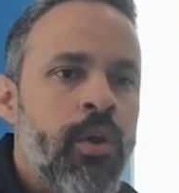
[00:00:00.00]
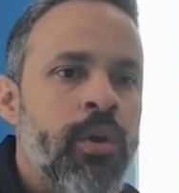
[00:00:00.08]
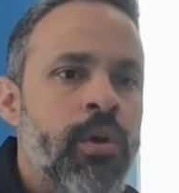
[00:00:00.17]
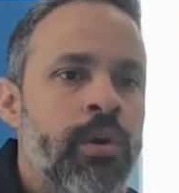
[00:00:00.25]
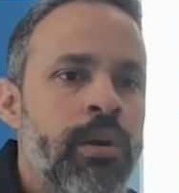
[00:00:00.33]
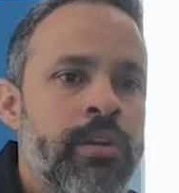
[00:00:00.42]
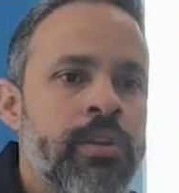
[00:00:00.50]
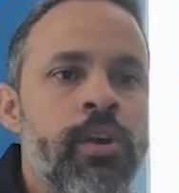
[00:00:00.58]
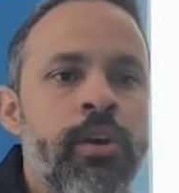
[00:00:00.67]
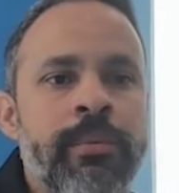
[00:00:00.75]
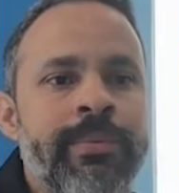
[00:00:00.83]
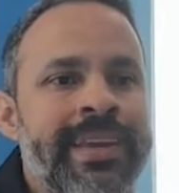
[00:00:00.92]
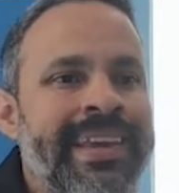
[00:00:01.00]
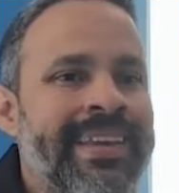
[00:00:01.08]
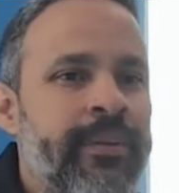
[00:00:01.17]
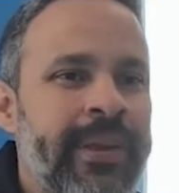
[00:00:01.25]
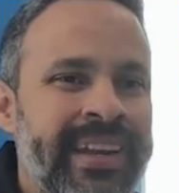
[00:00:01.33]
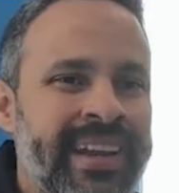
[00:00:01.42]
or you're
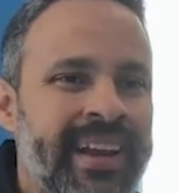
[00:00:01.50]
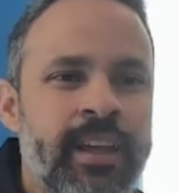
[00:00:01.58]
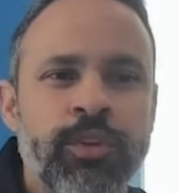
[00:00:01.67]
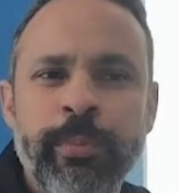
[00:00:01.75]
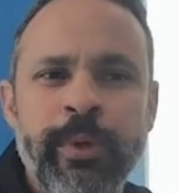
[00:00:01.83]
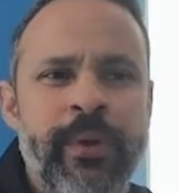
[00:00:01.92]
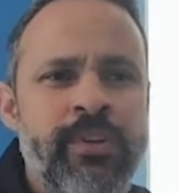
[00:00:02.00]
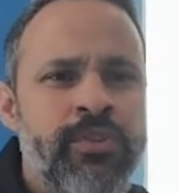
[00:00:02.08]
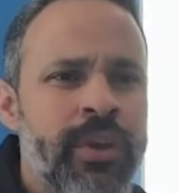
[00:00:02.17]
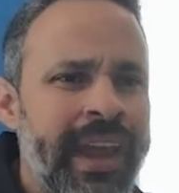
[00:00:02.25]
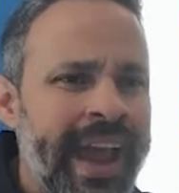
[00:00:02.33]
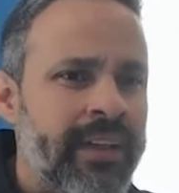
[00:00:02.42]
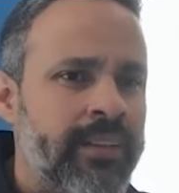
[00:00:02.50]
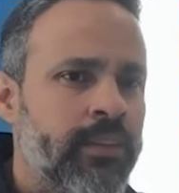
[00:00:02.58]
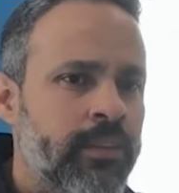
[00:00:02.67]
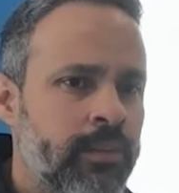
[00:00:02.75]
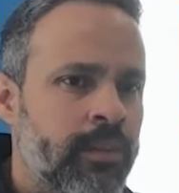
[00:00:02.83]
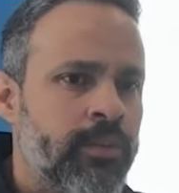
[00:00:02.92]
creating an aspiration
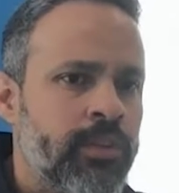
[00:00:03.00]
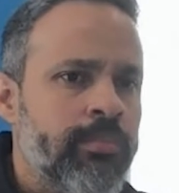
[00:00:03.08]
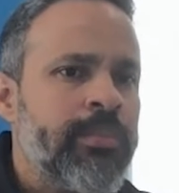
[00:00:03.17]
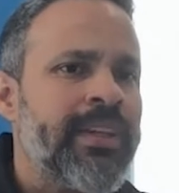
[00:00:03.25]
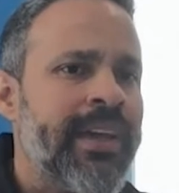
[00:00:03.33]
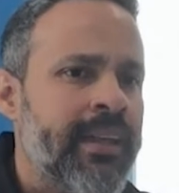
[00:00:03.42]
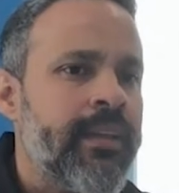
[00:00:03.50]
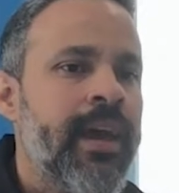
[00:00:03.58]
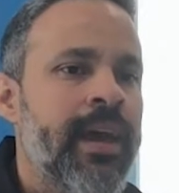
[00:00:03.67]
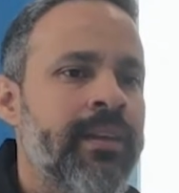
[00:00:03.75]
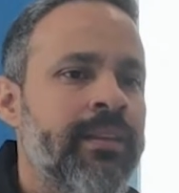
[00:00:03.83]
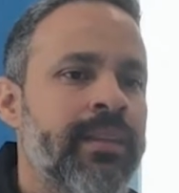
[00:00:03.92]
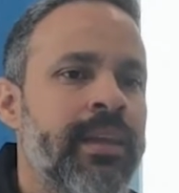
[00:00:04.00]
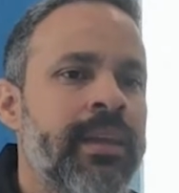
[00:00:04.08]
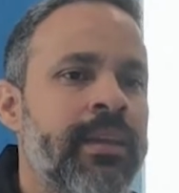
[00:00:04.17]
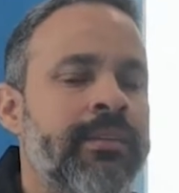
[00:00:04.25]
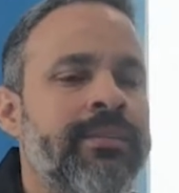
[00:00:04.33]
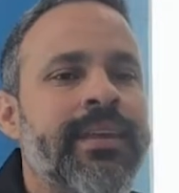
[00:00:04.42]
catheter or something like that,
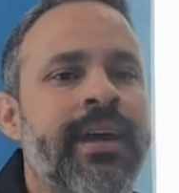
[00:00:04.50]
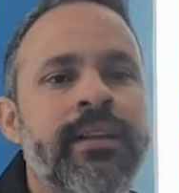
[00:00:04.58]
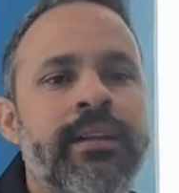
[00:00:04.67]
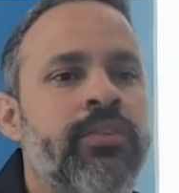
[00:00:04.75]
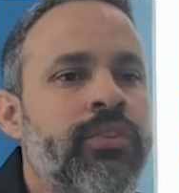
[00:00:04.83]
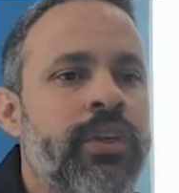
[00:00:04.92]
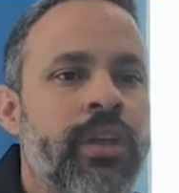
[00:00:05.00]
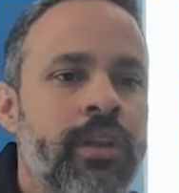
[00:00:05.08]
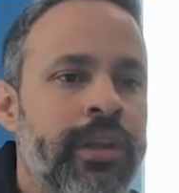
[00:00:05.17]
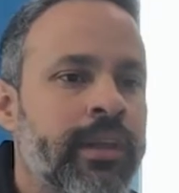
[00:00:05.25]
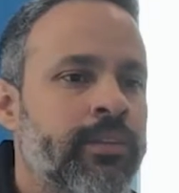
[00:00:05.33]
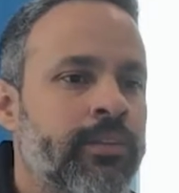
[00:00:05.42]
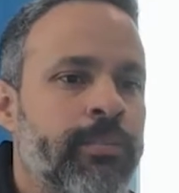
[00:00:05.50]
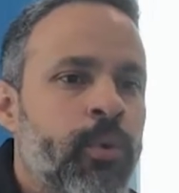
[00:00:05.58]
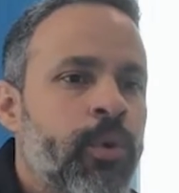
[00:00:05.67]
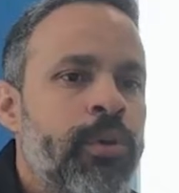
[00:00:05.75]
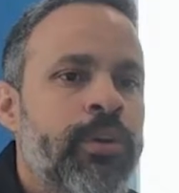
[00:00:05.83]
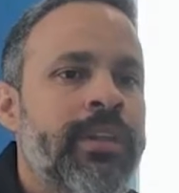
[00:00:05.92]
then stainless steel it's
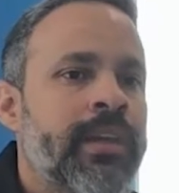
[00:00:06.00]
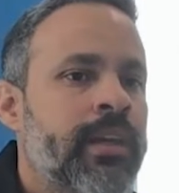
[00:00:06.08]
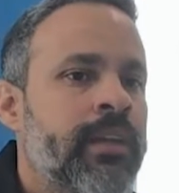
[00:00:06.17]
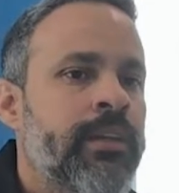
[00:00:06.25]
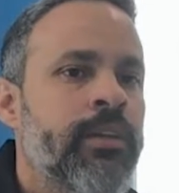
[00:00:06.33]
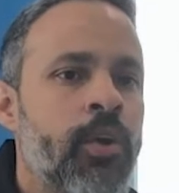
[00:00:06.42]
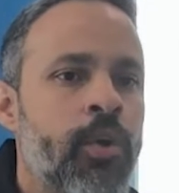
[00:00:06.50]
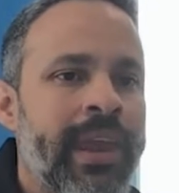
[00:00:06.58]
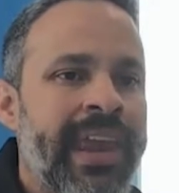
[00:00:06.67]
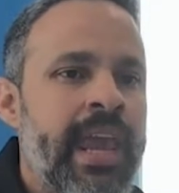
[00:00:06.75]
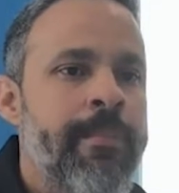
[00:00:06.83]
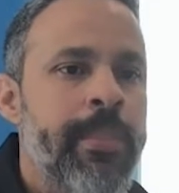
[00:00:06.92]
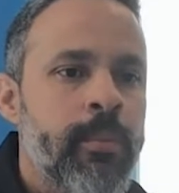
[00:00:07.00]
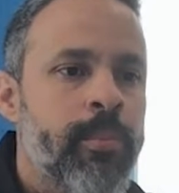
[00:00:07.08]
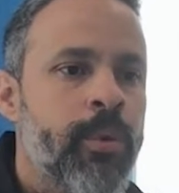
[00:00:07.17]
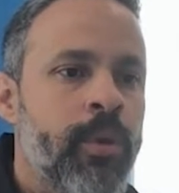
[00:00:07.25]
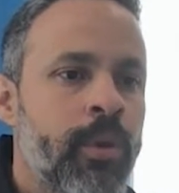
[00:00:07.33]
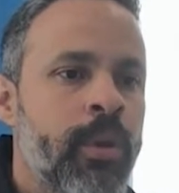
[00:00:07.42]
more than
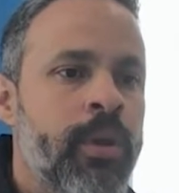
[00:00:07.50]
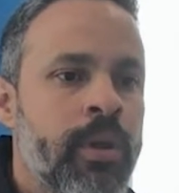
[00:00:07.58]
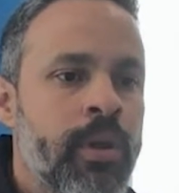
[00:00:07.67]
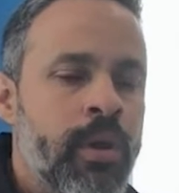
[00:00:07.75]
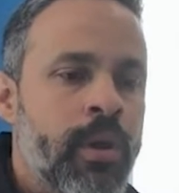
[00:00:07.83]
capable